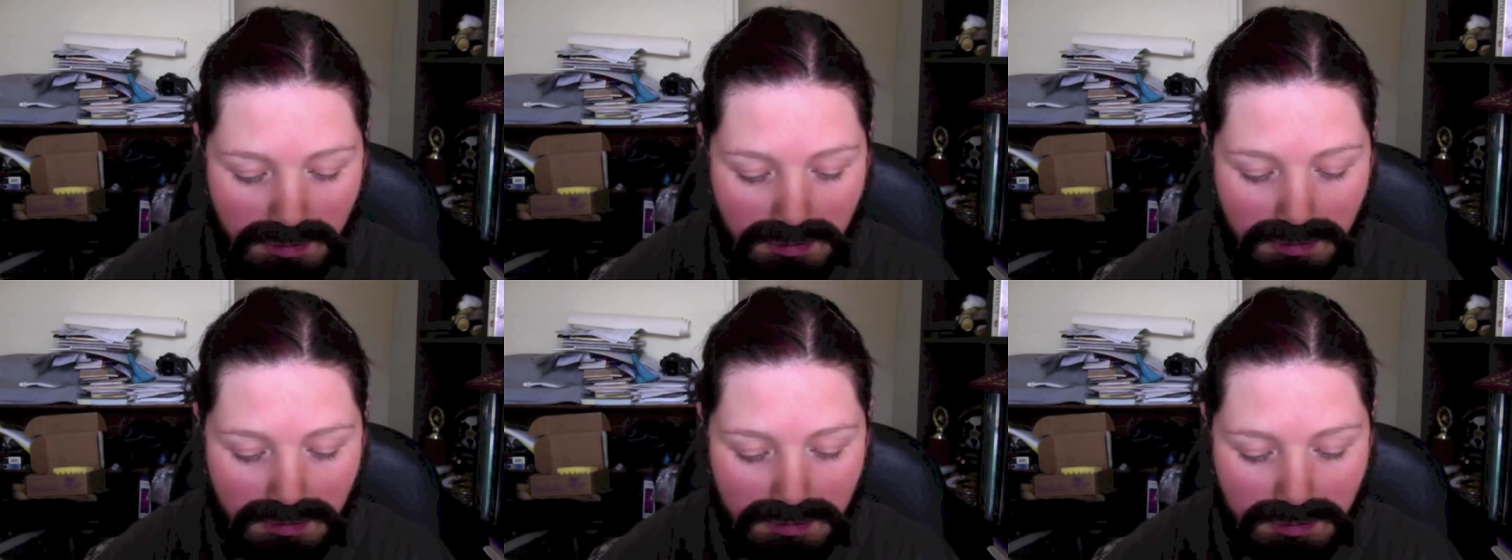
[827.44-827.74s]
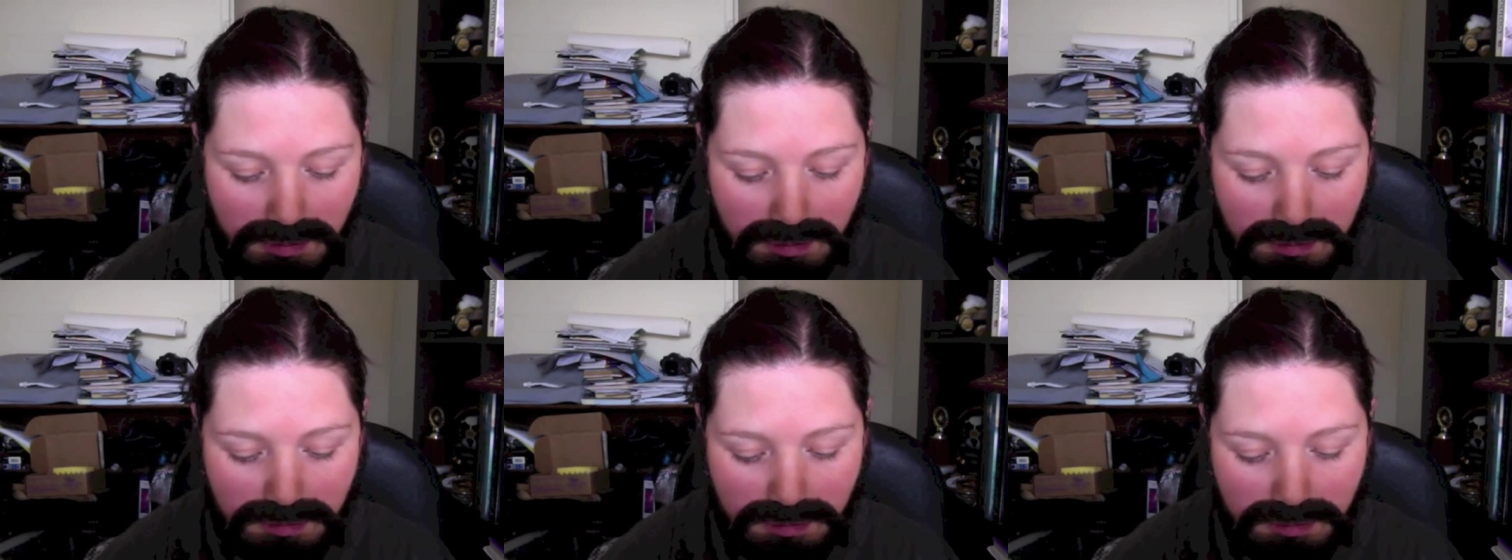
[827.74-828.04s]

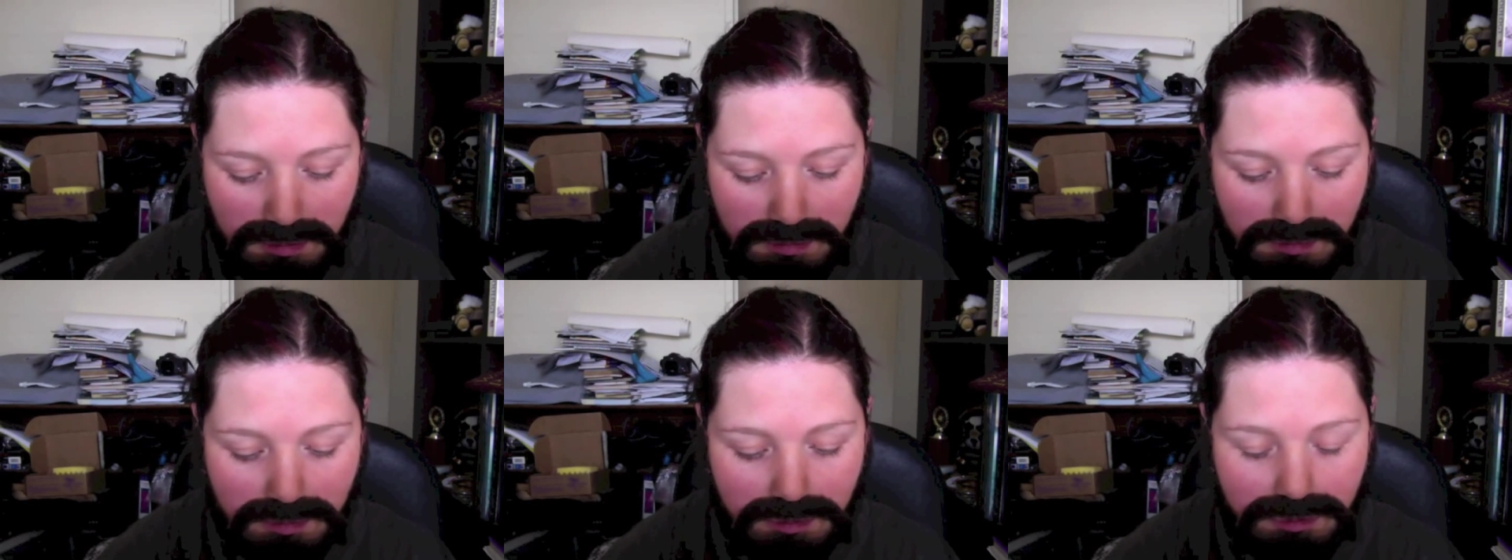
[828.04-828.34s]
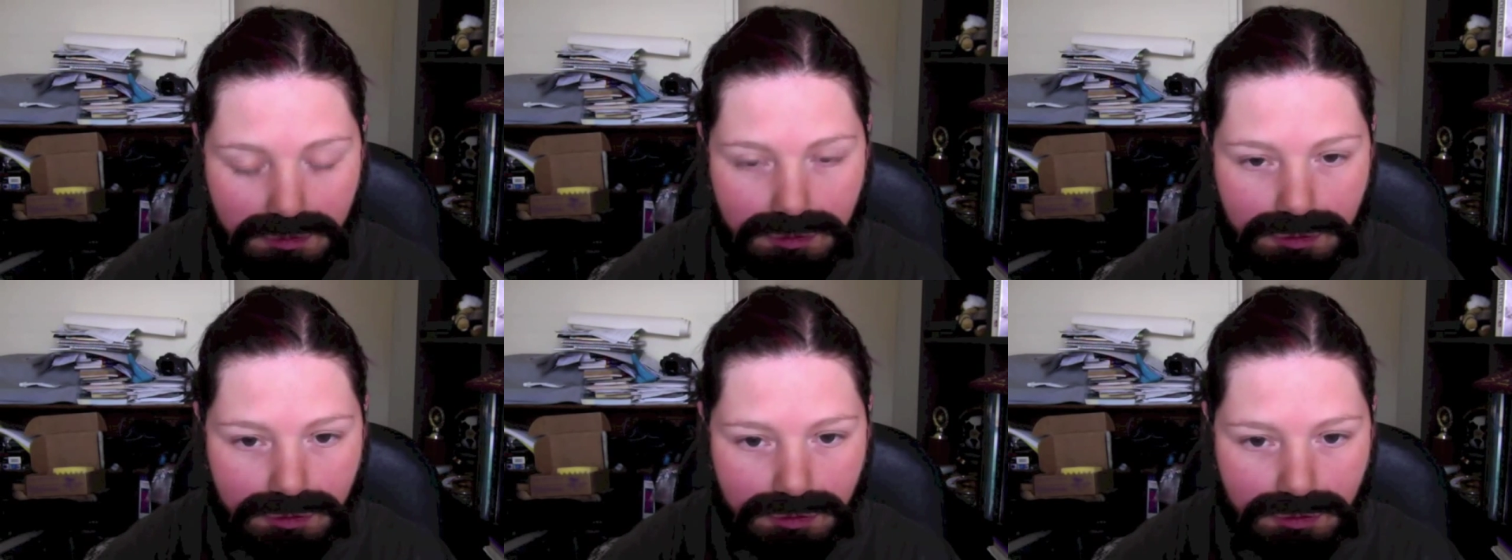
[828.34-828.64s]
Now what you want
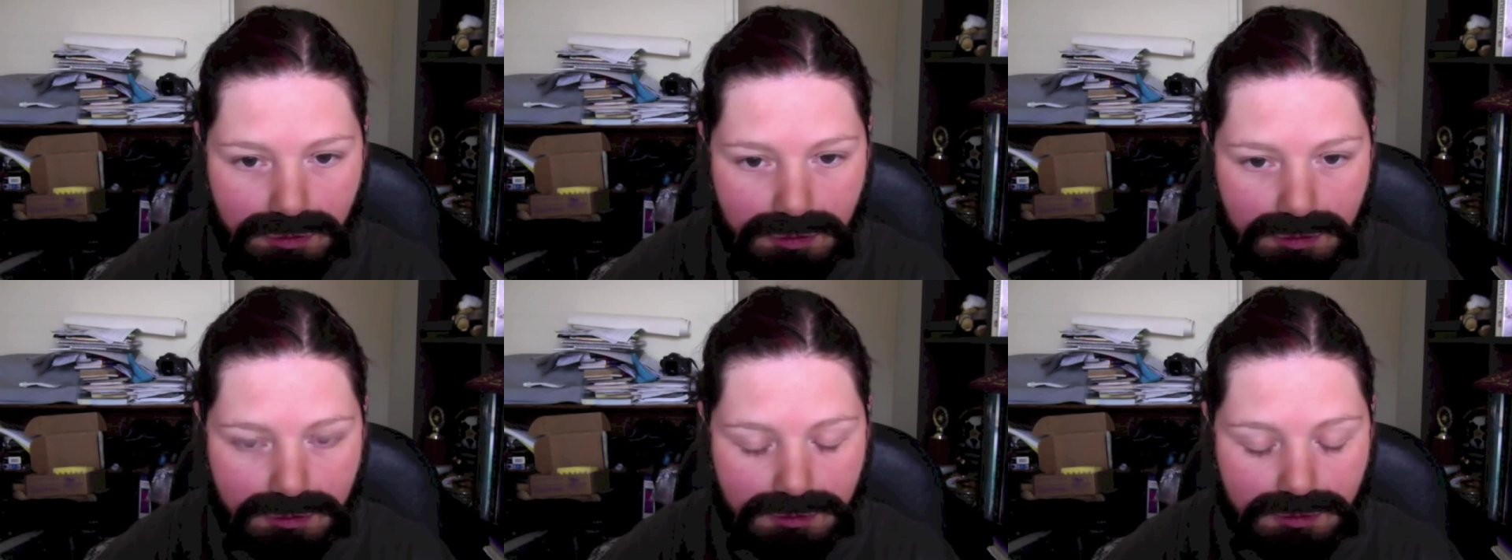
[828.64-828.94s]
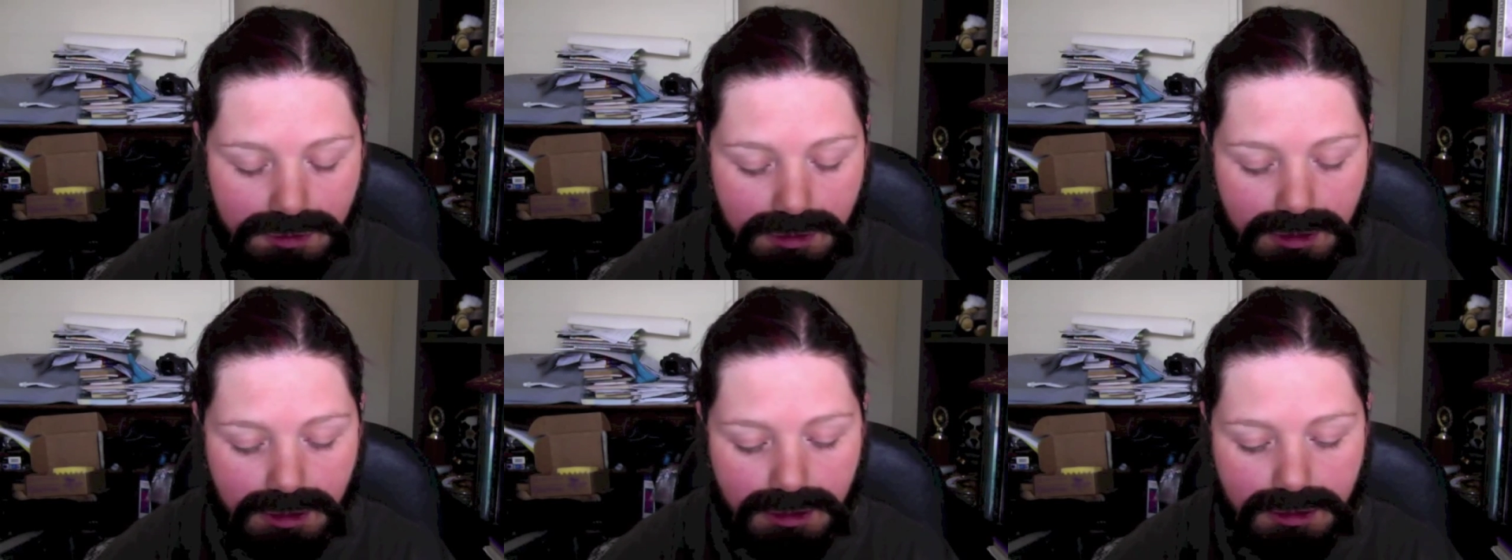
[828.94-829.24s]
to do is
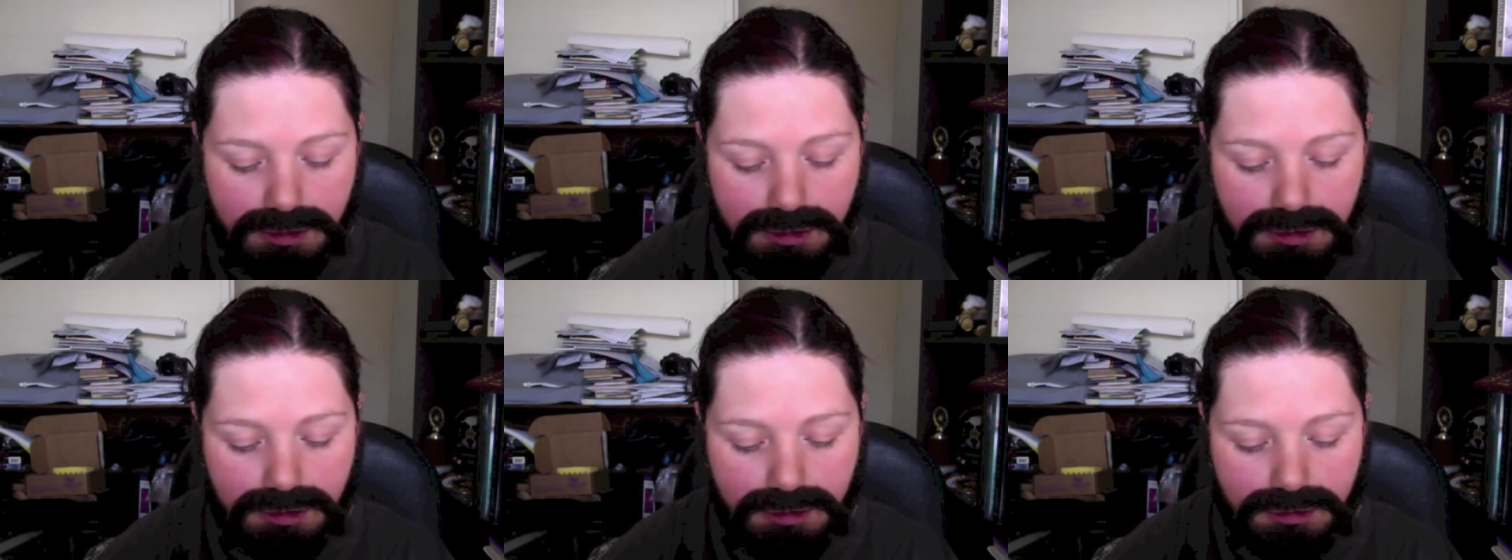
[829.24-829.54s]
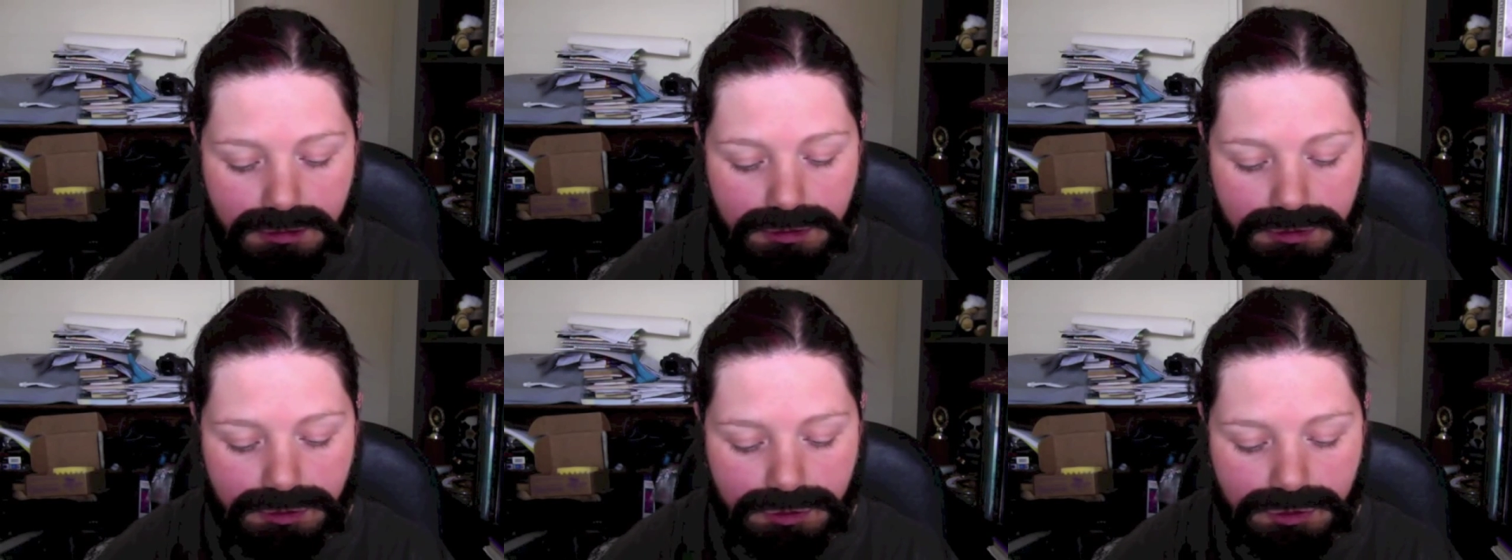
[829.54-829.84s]
create the
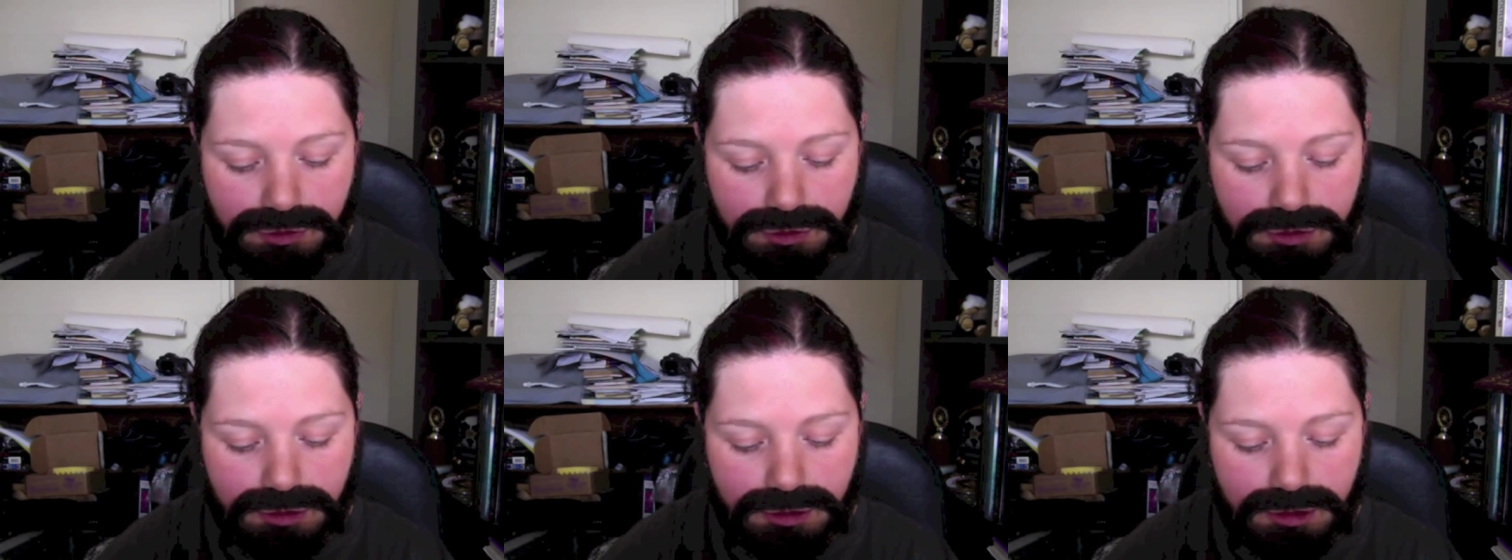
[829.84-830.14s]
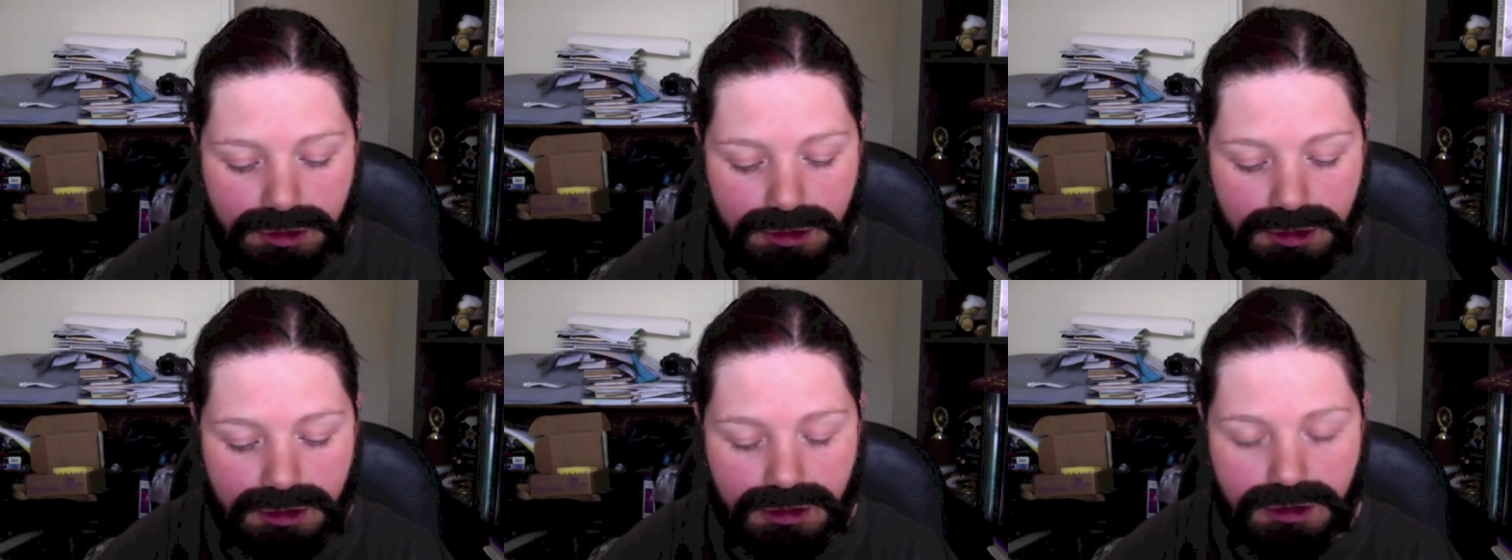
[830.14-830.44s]
illusion
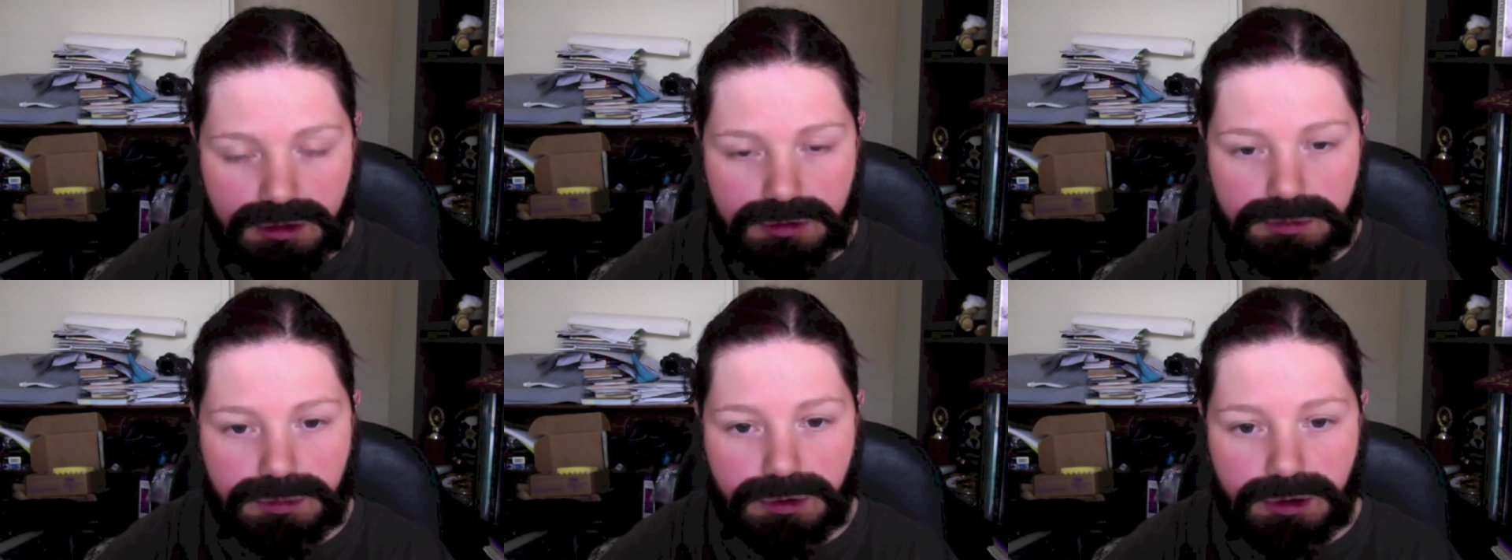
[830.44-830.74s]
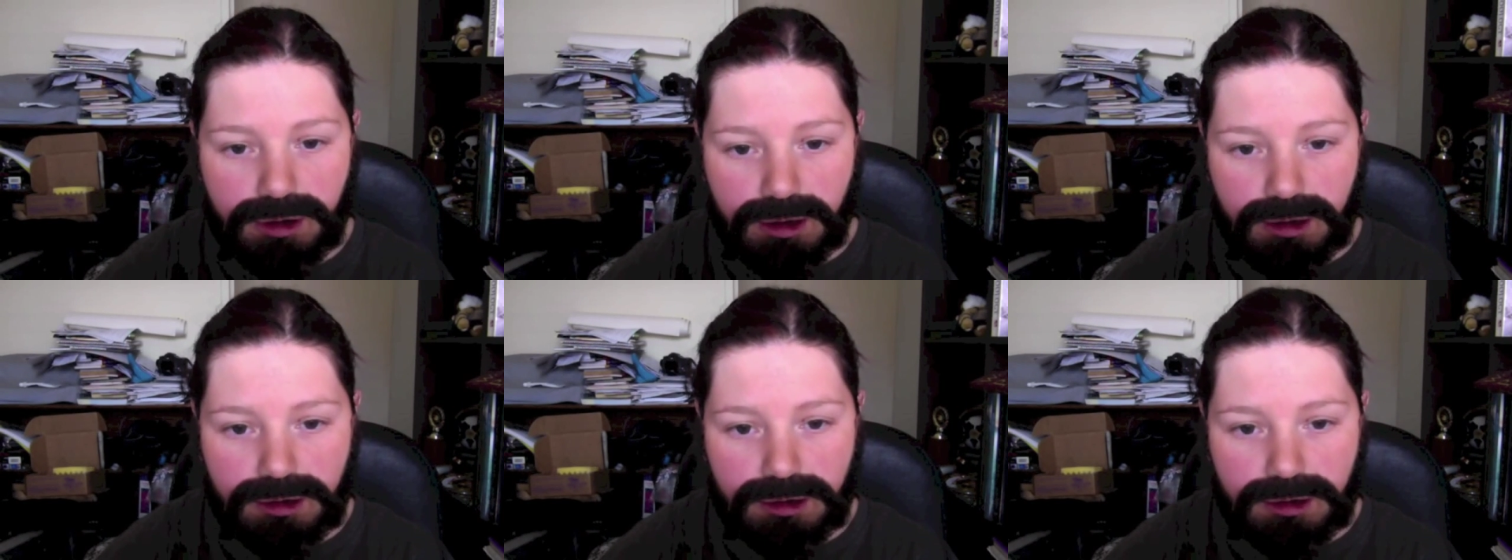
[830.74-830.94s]
that there's more